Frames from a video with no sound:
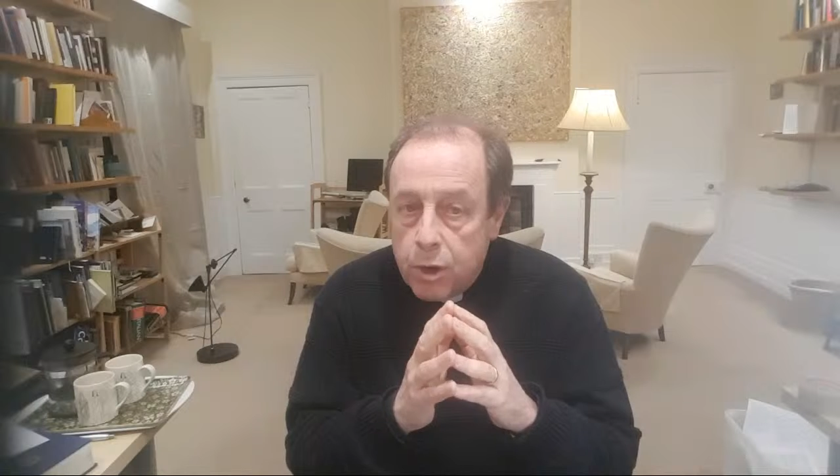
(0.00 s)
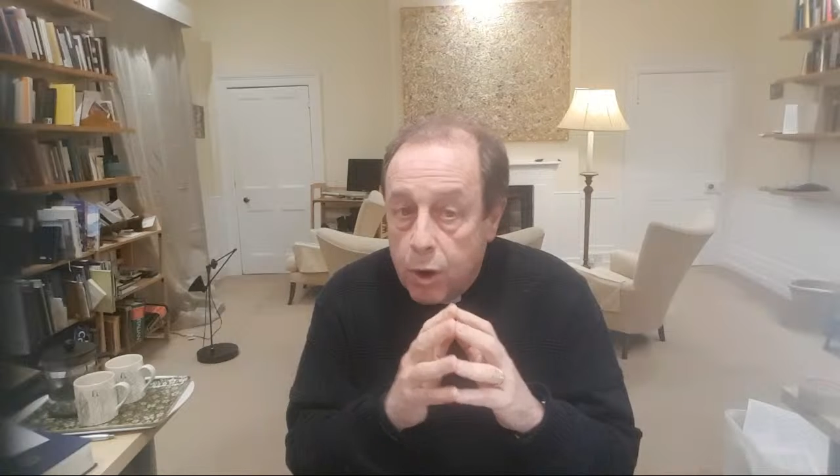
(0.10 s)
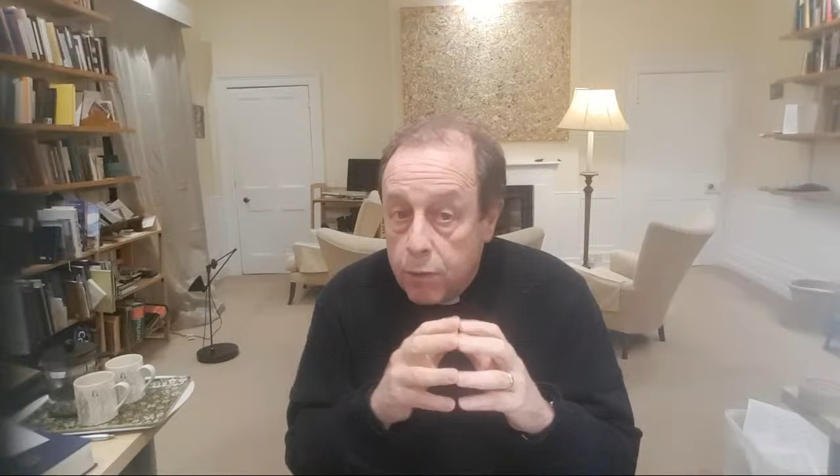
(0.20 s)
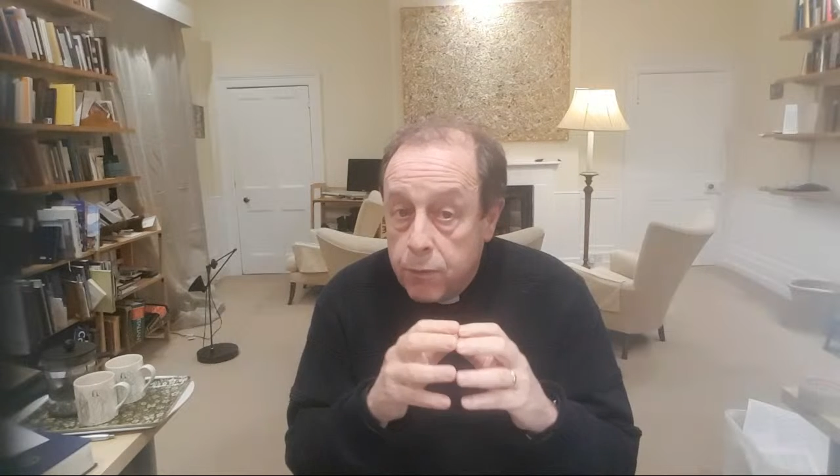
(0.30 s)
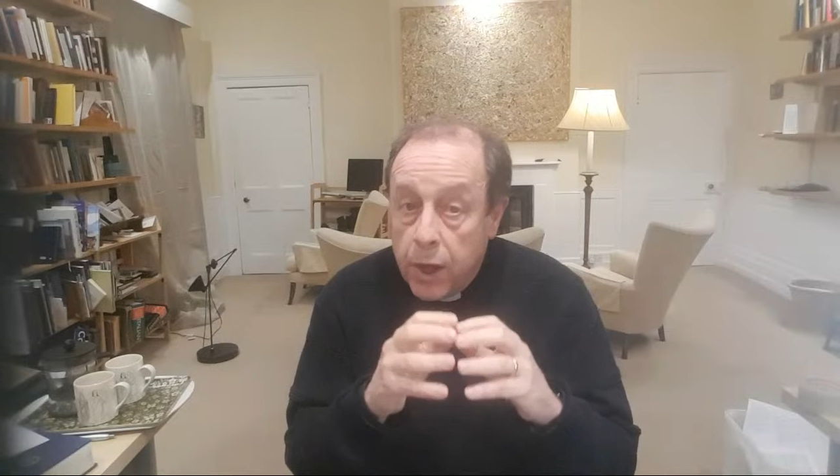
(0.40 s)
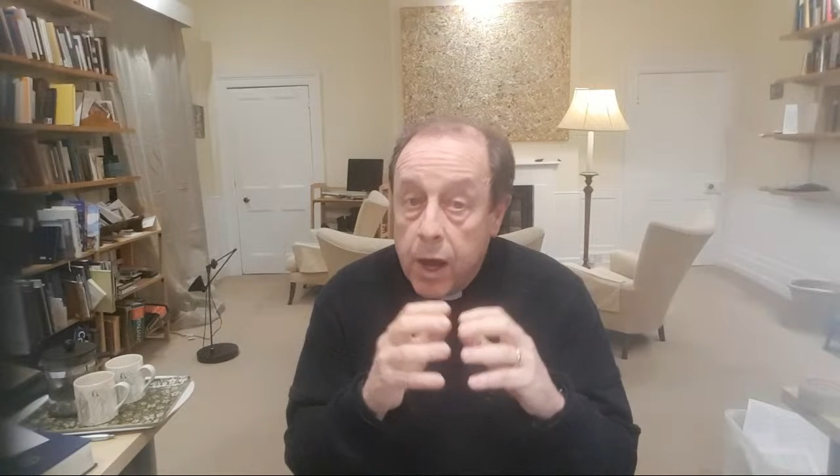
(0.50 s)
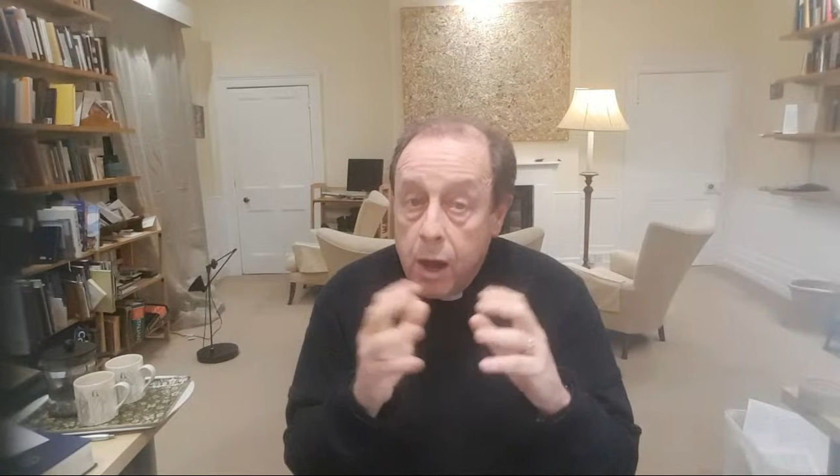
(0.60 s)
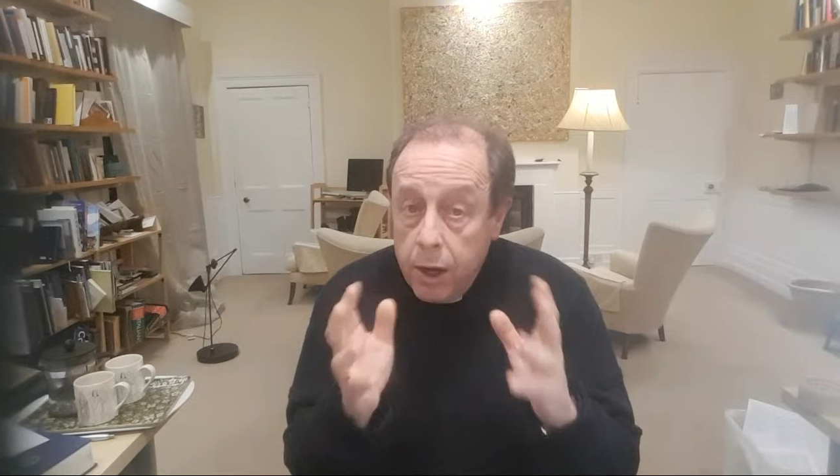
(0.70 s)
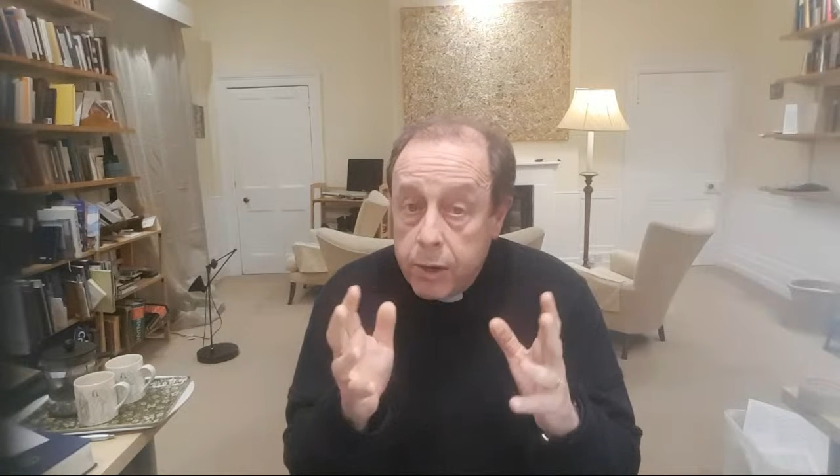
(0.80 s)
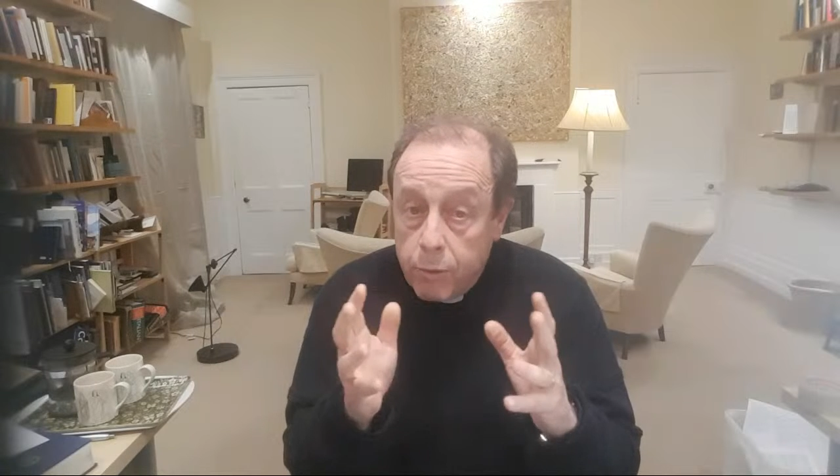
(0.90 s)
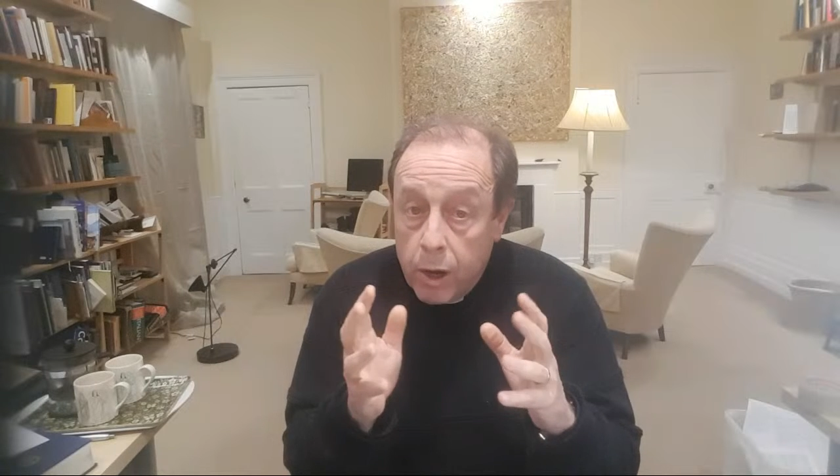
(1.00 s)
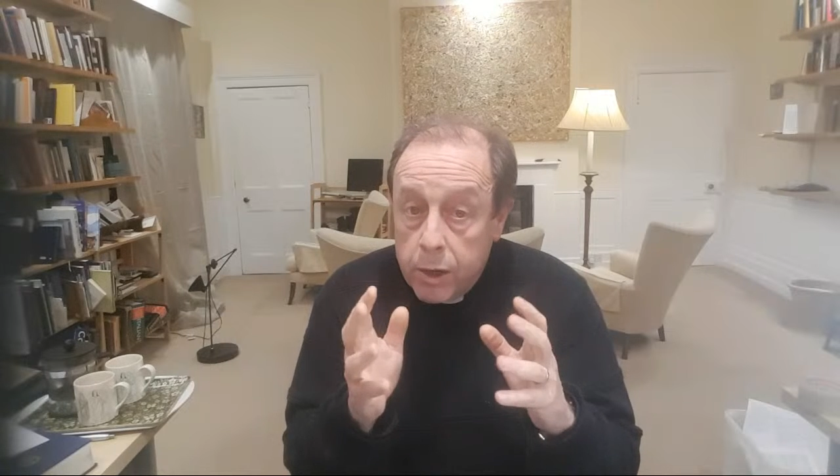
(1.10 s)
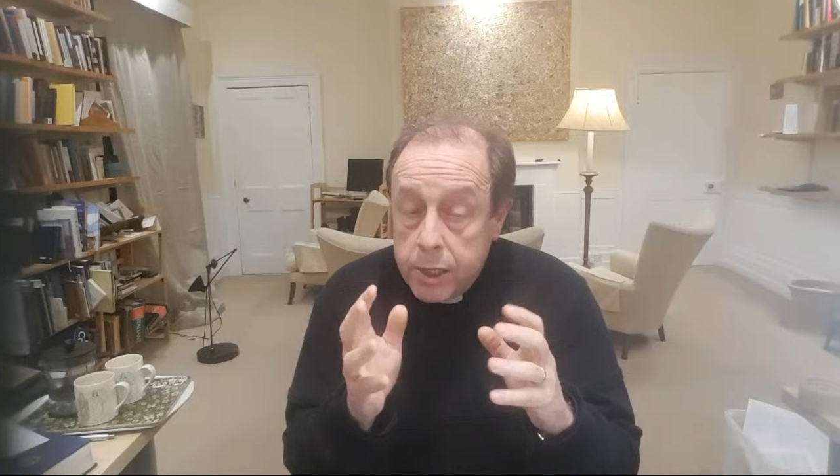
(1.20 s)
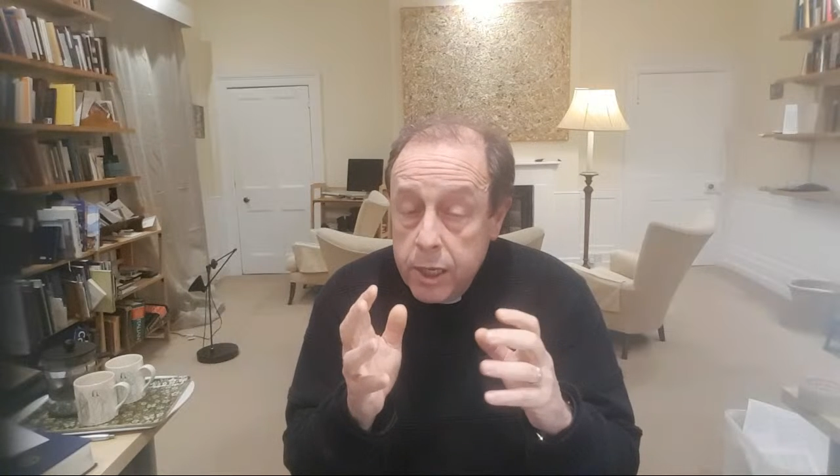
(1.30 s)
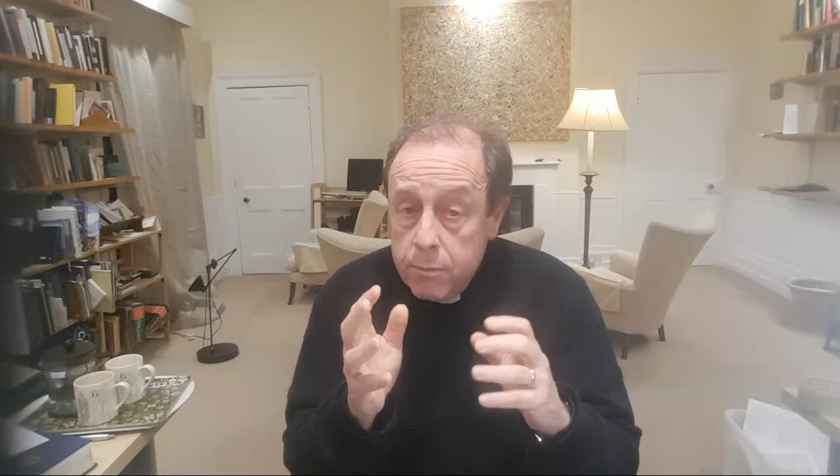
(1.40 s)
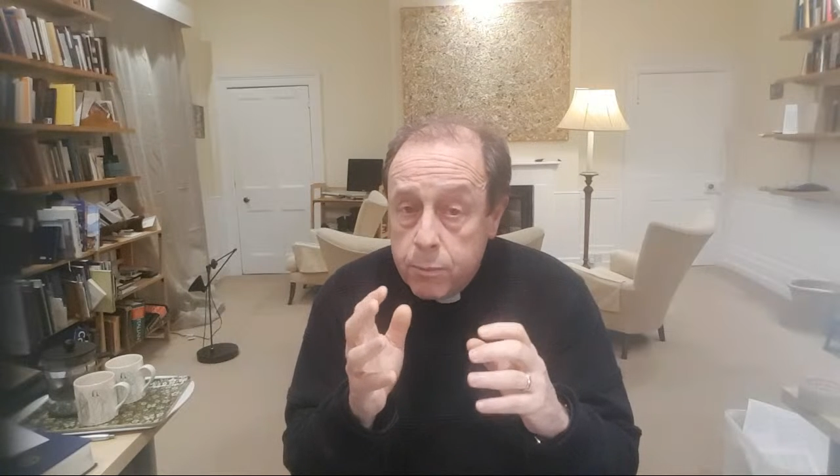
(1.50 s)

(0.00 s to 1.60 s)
of the hierarchy,